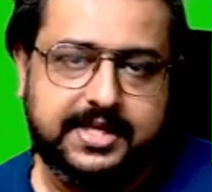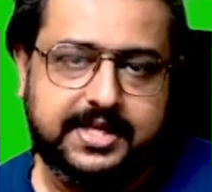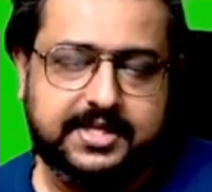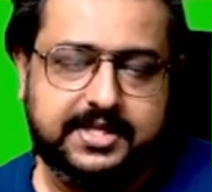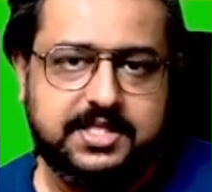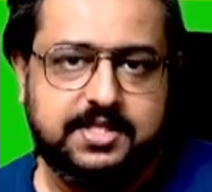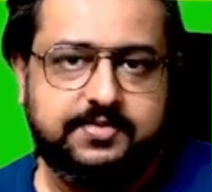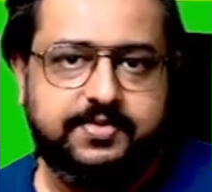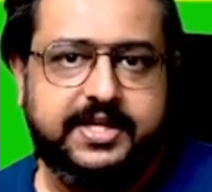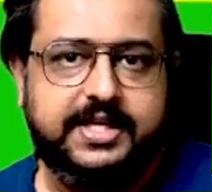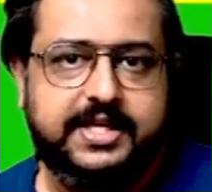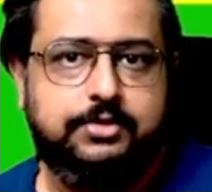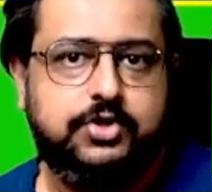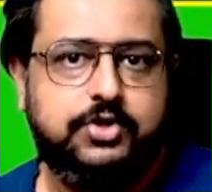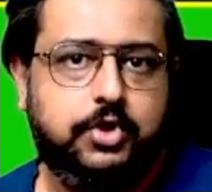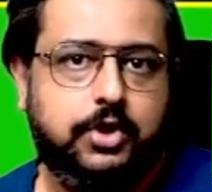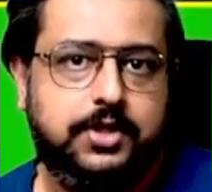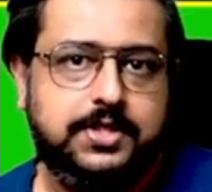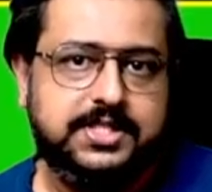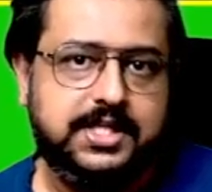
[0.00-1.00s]
That is why it
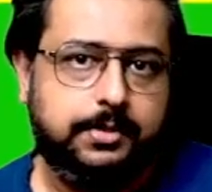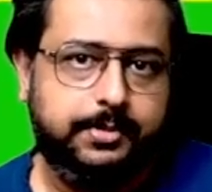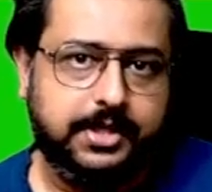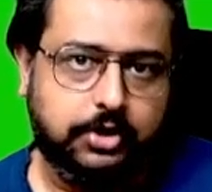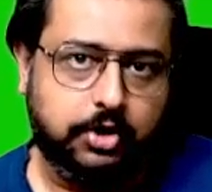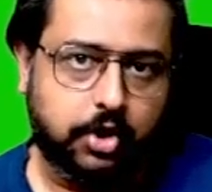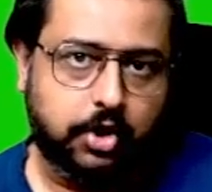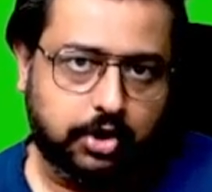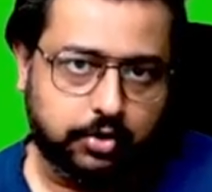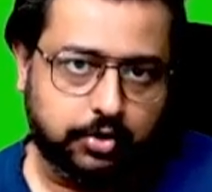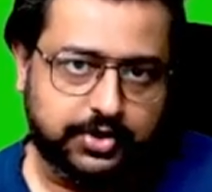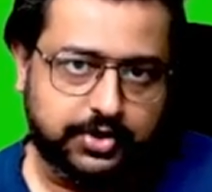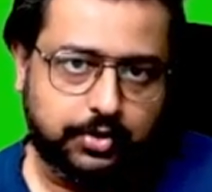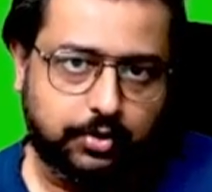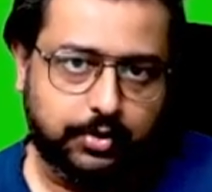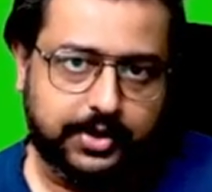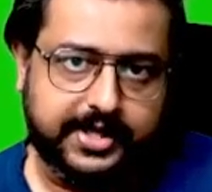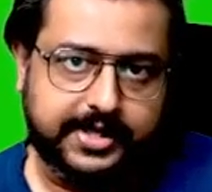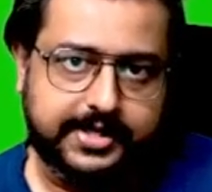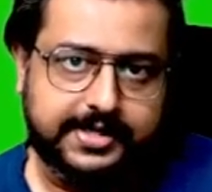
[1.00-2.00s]
was called German cockroach.
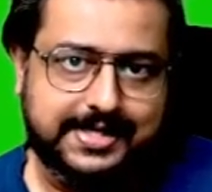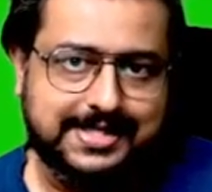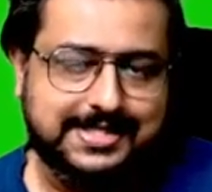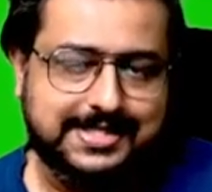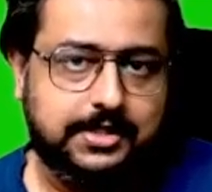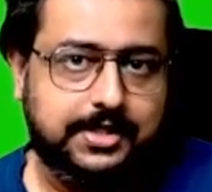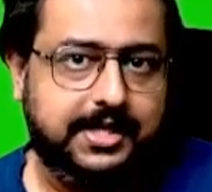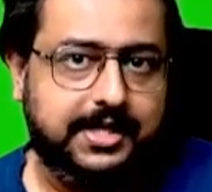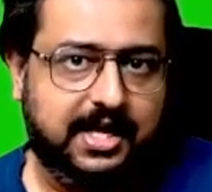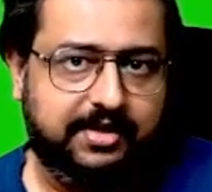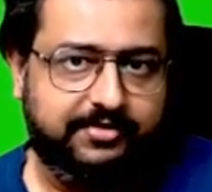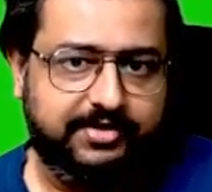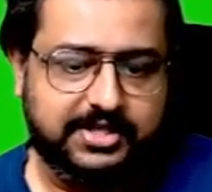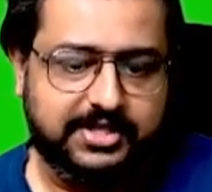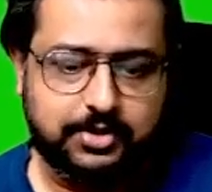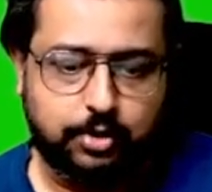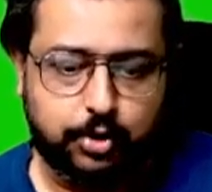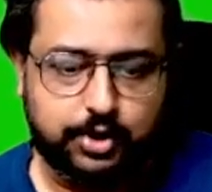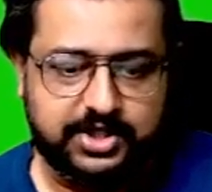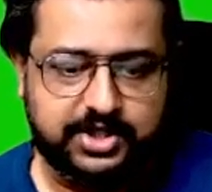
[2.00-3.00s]
Okay, it doesn't have
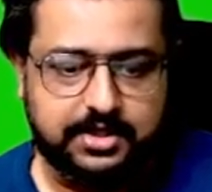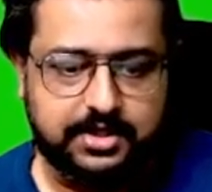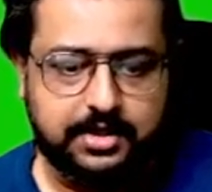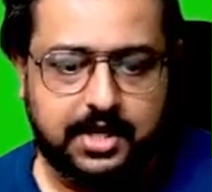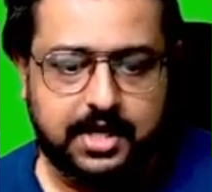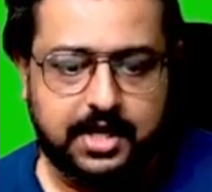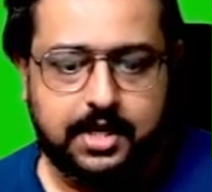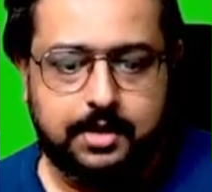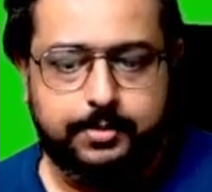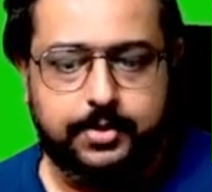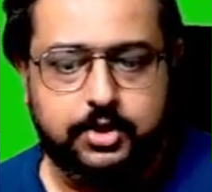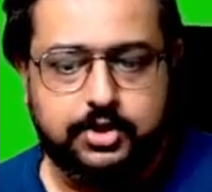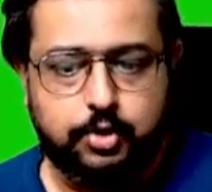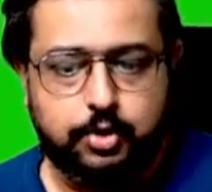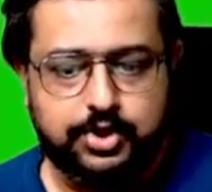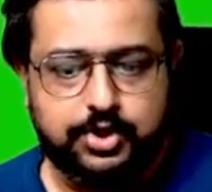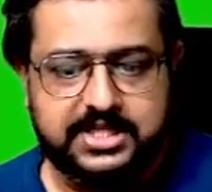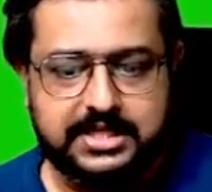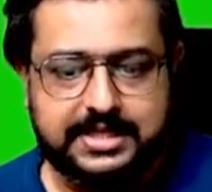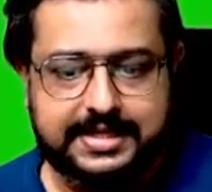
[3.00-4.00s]
its origin because the
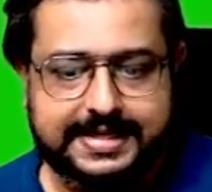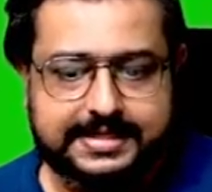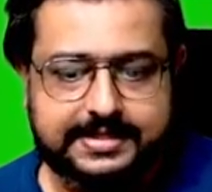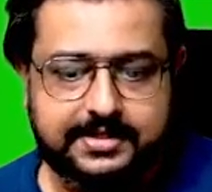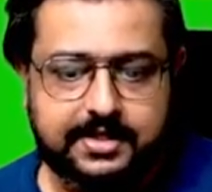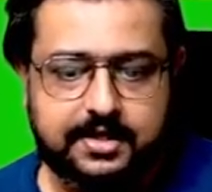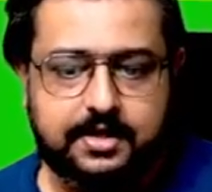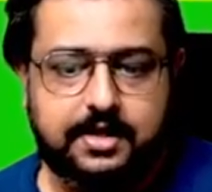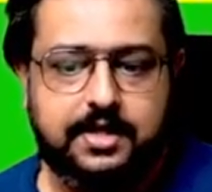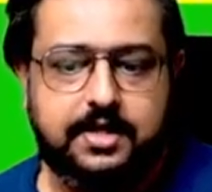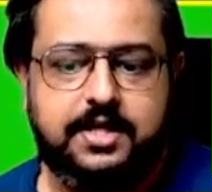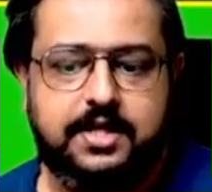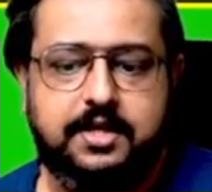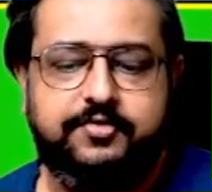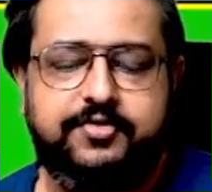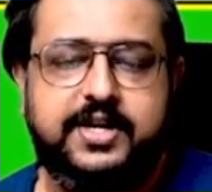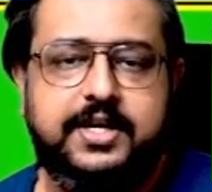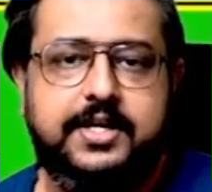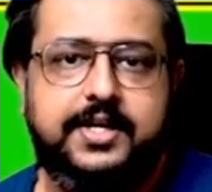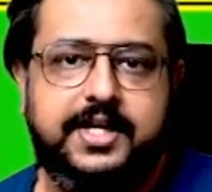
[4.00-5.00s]
origin later, a
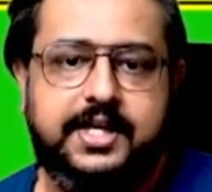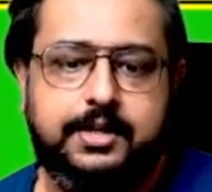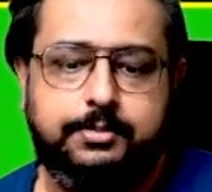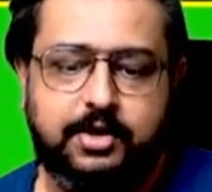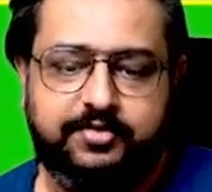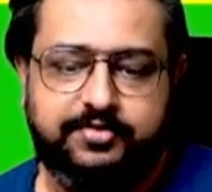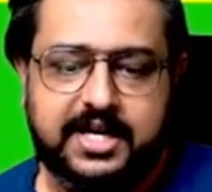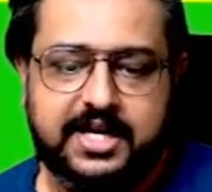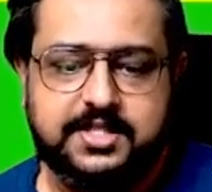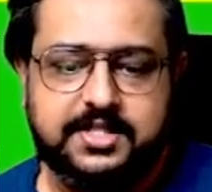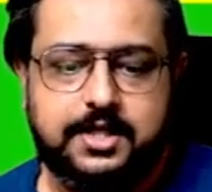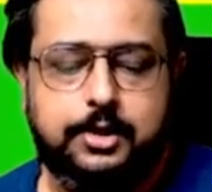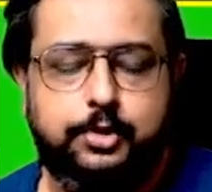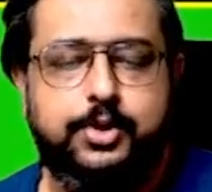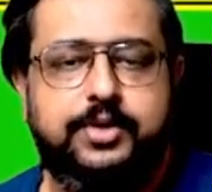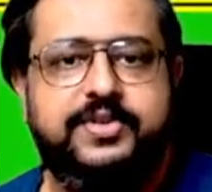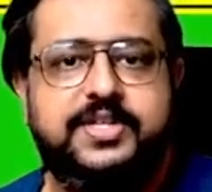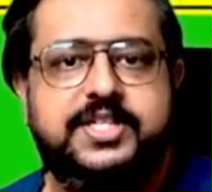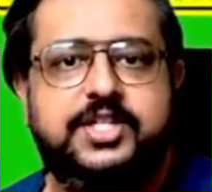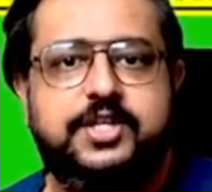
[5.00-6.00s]
different team of National
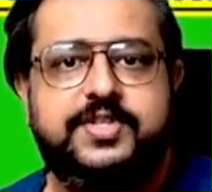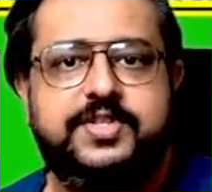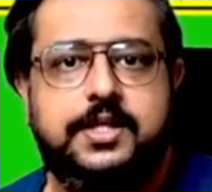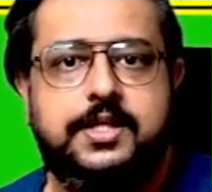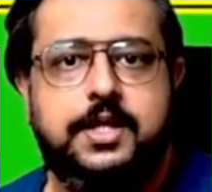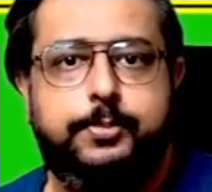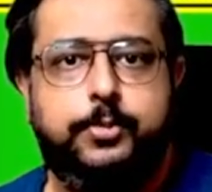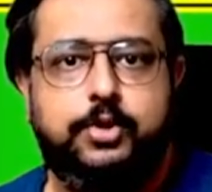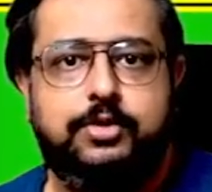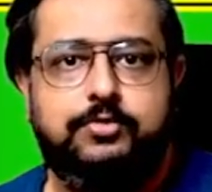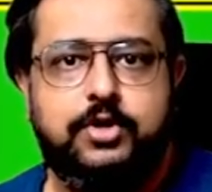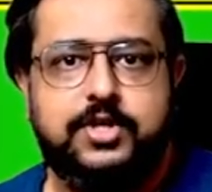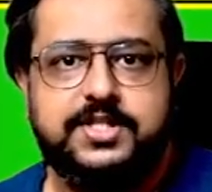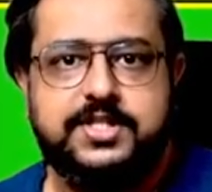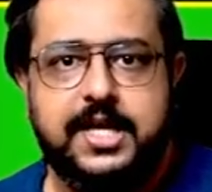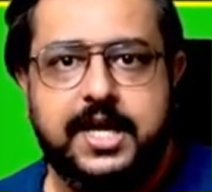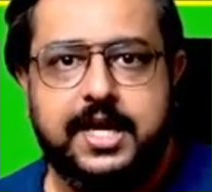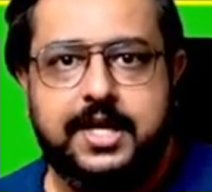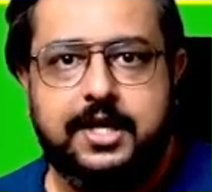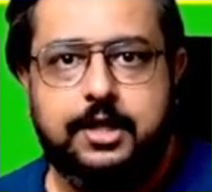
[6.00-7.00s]
University of Singapore
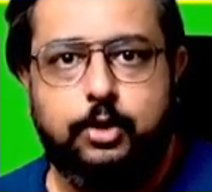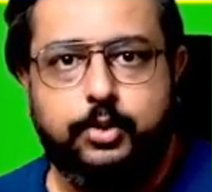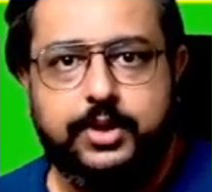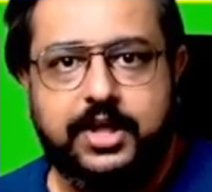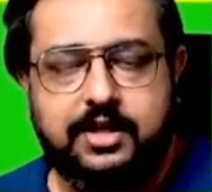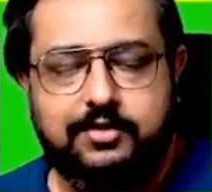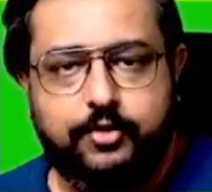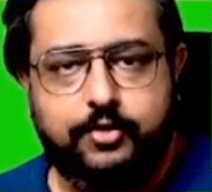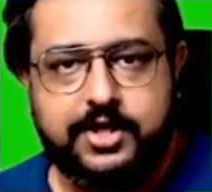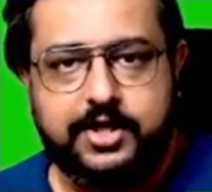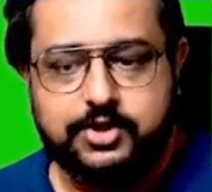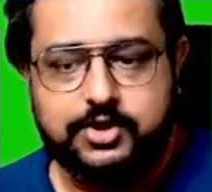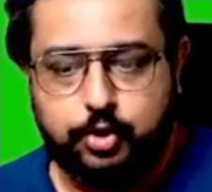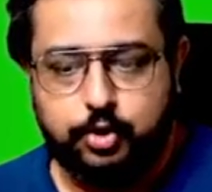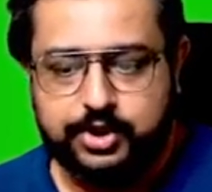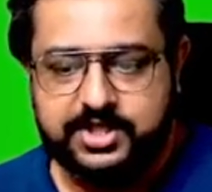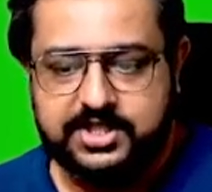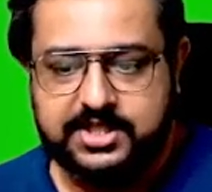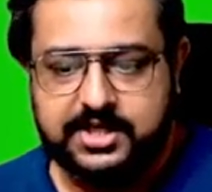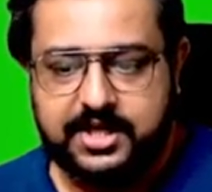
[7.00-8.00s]
was looking for its
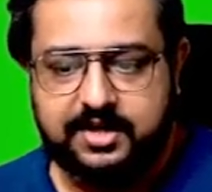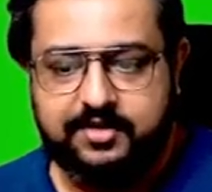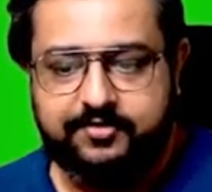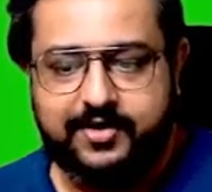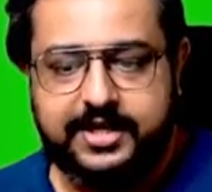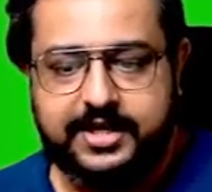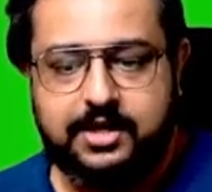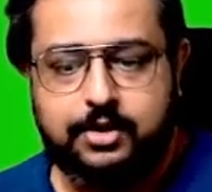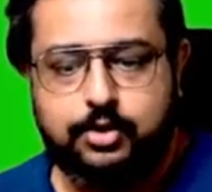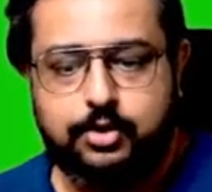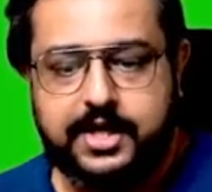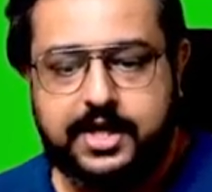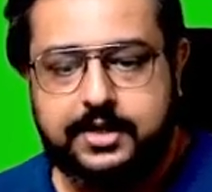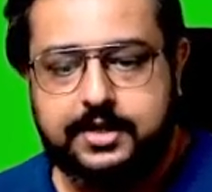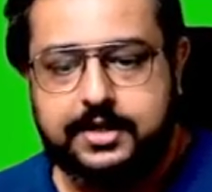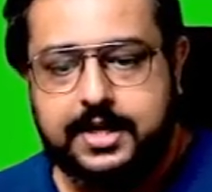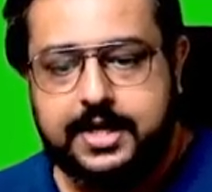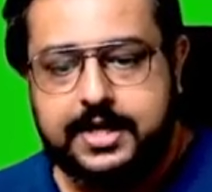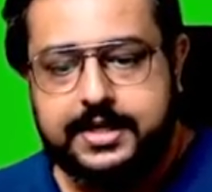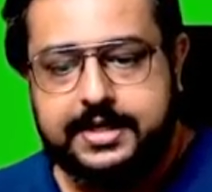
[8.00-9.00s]
origin and find out
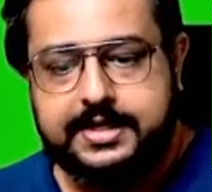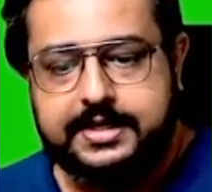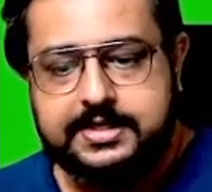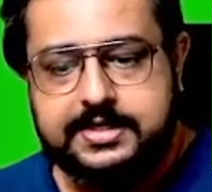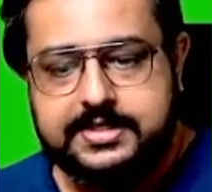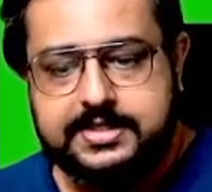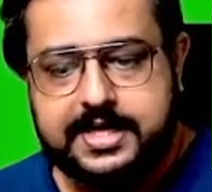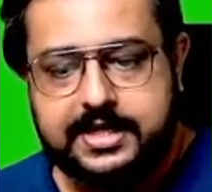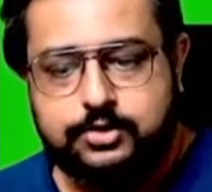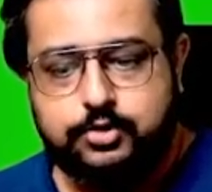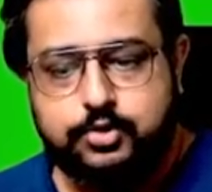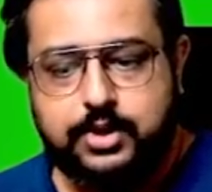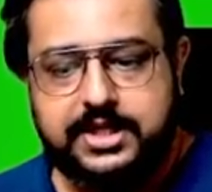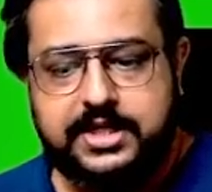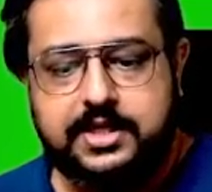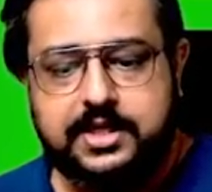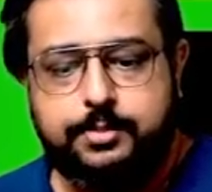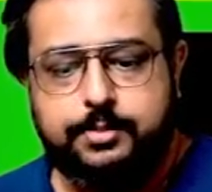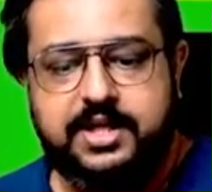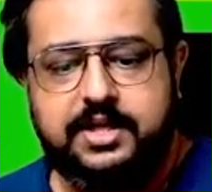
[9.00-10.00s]
that it is
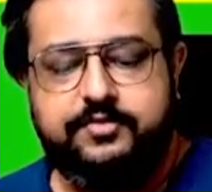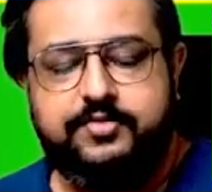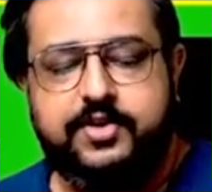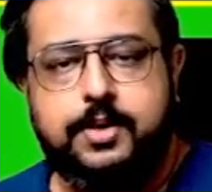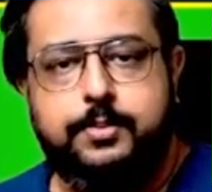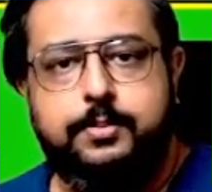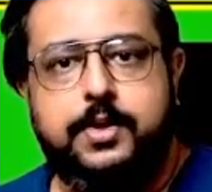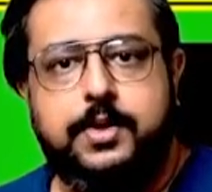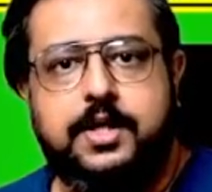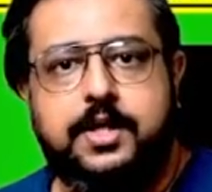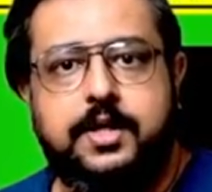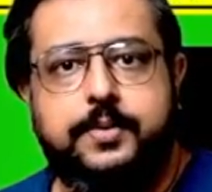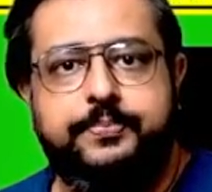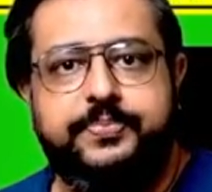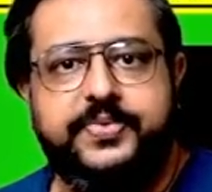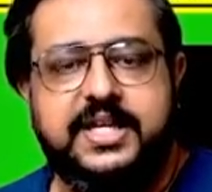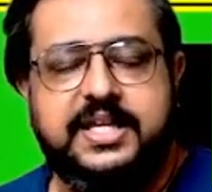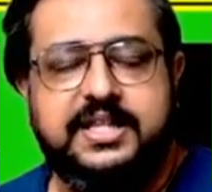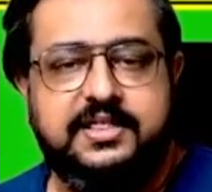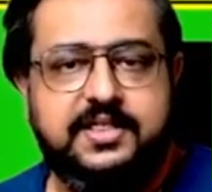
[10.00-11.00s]
actually coming from
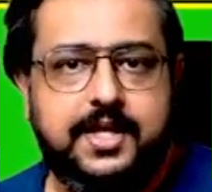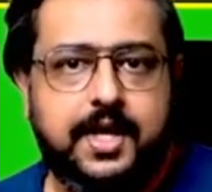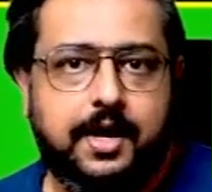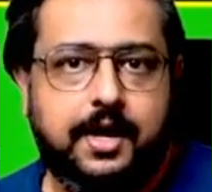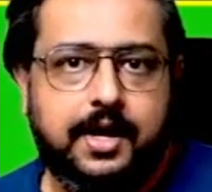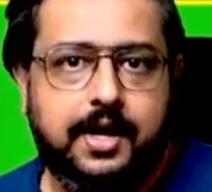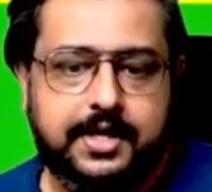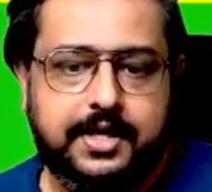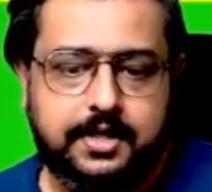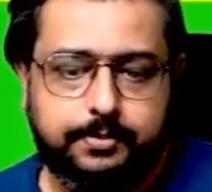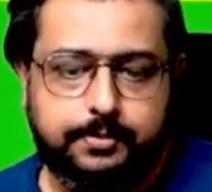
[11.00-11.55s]
um, India and